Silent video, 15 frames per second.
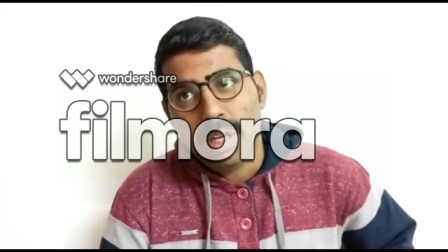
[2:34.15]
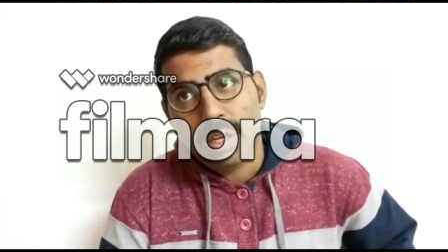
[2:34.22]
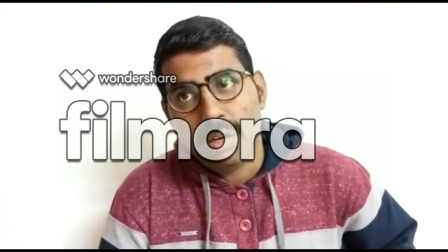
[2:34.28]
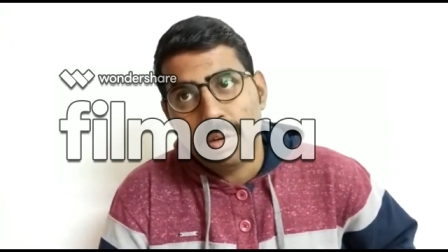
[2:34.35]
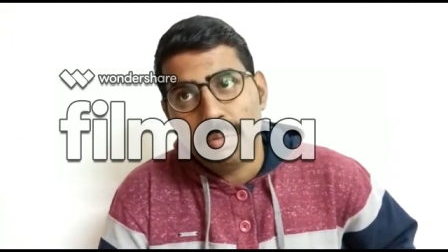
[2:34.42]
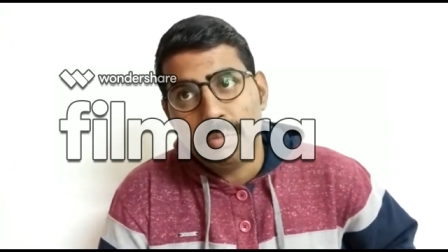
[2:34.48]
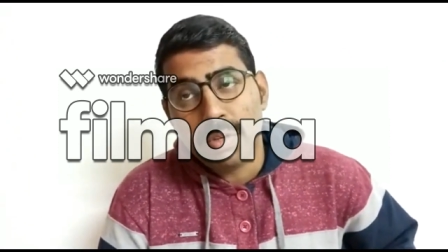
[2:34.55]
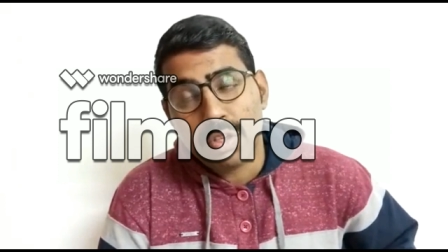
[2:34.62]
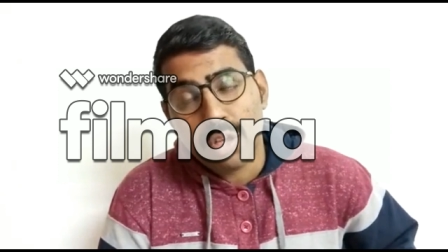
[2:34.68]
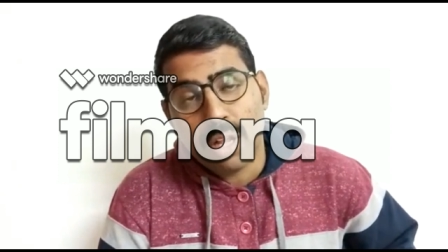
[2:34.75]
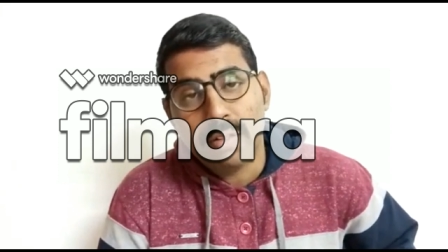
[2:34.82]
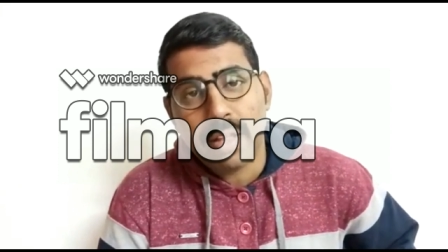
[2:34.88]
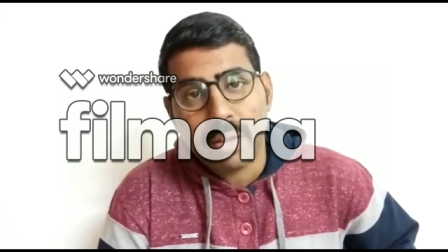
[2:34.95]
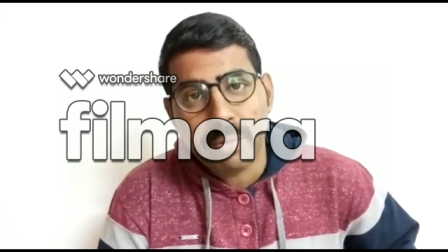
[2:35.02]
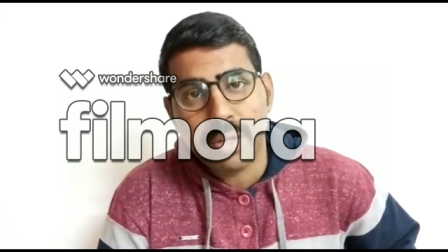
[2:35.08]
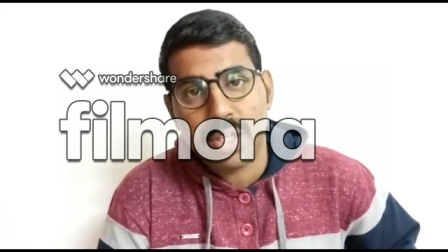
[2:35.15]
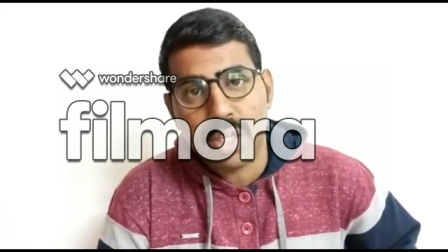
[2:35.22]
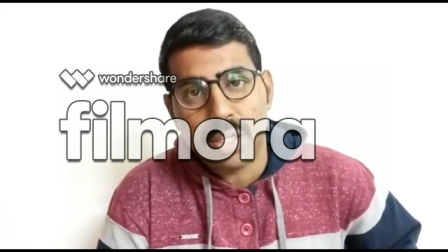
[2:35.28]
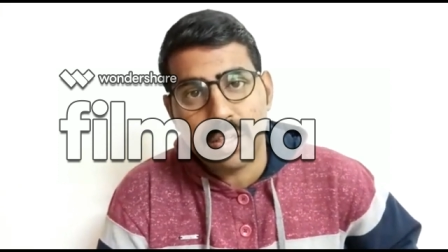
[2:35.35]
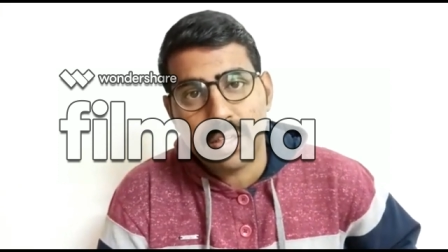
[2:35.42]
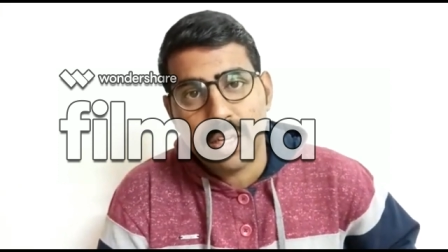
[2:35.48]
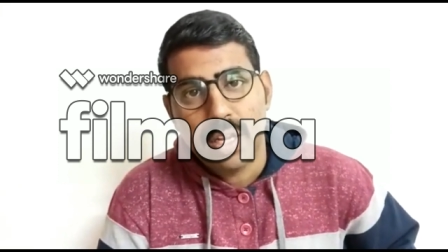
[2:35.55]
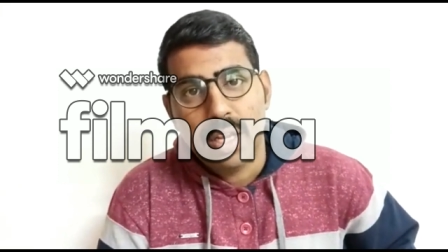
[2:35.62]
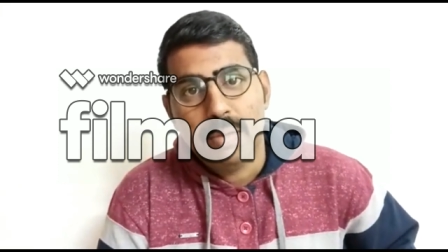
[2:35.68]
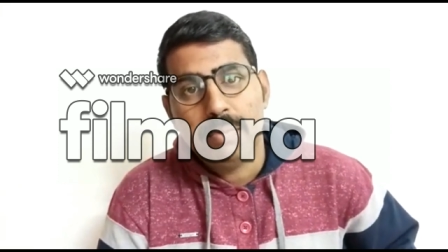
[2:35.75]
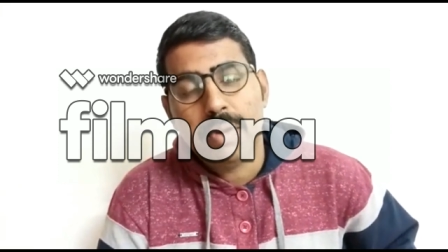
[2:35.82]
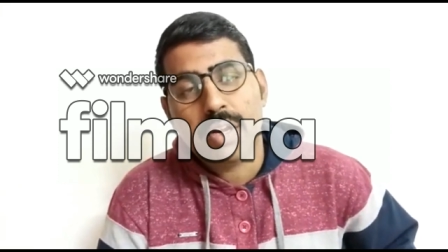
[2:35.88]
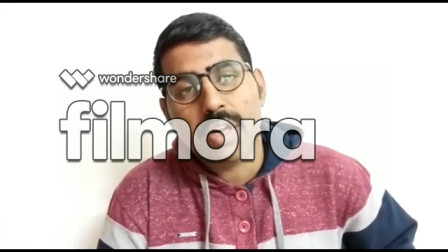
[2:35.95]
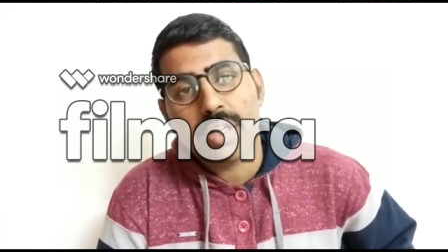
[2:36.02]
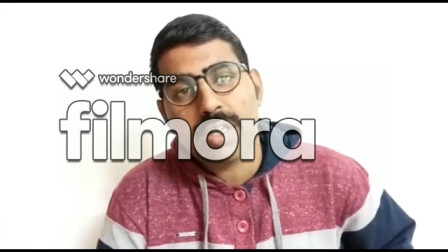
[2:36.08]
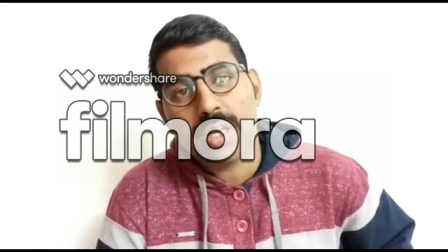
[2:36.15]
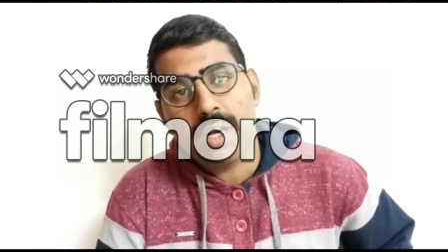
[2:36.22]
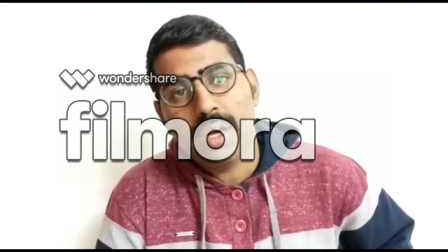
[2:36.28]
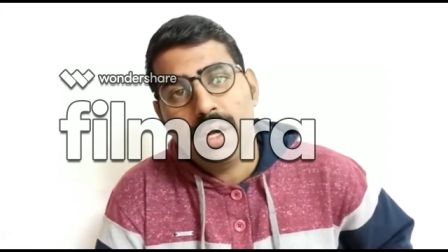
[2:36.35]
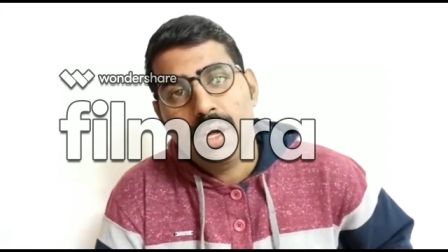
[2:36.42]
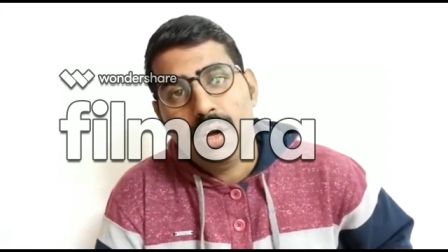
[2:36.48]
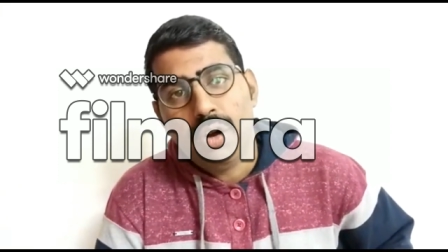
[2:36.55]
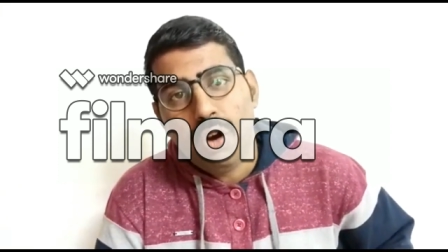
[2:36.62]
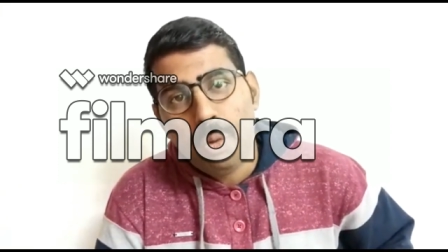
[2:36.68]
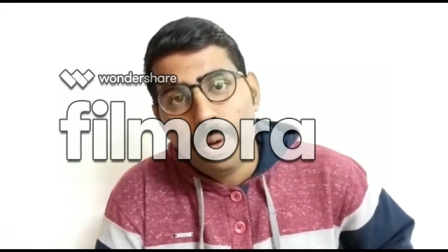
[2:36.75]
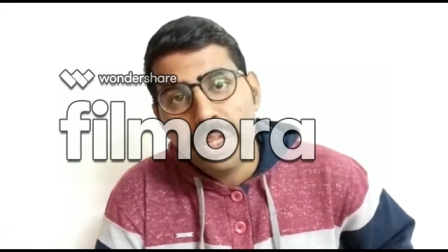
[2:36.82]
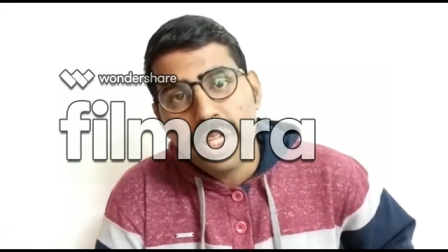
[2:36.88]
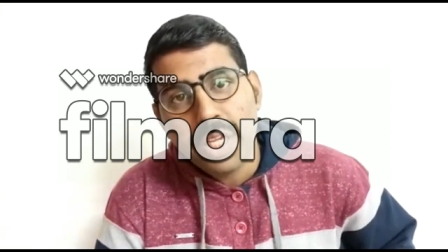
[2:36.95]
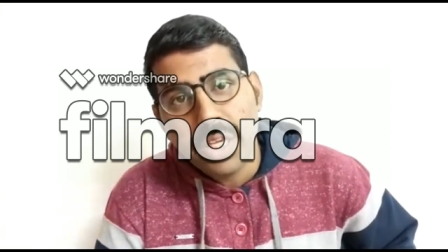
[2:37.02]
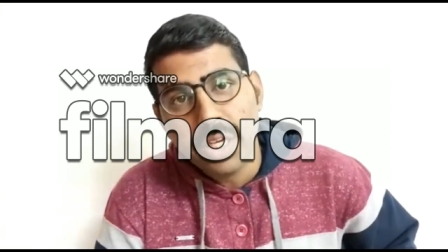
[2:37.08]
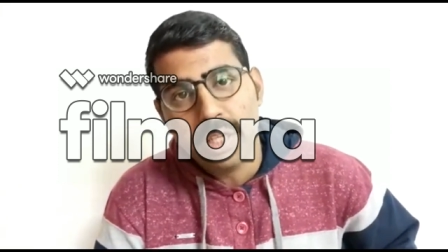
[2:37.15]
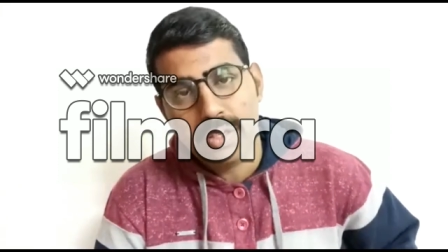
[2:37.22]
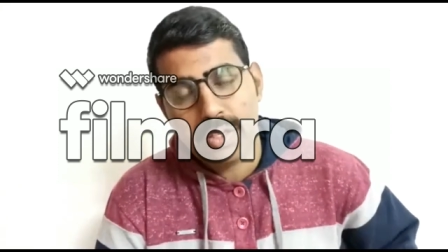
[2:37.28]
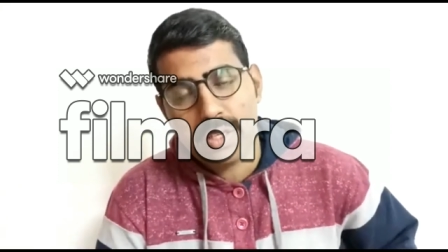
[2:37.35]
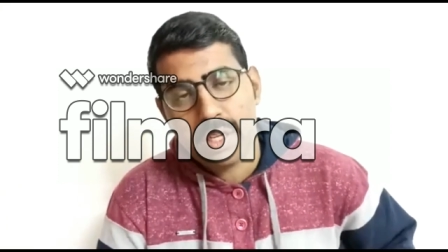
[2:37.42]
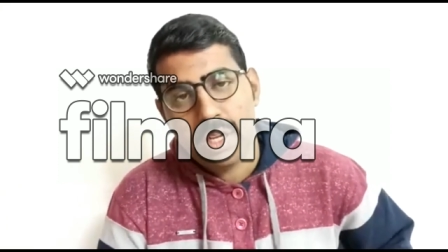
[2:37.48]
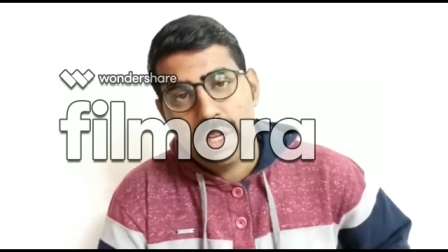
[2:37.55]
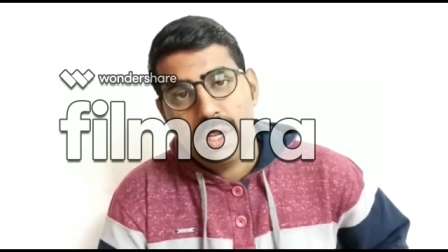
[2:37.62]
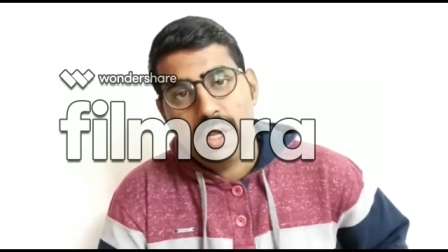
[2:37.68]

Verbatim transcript: you know, solve the questions because over the years,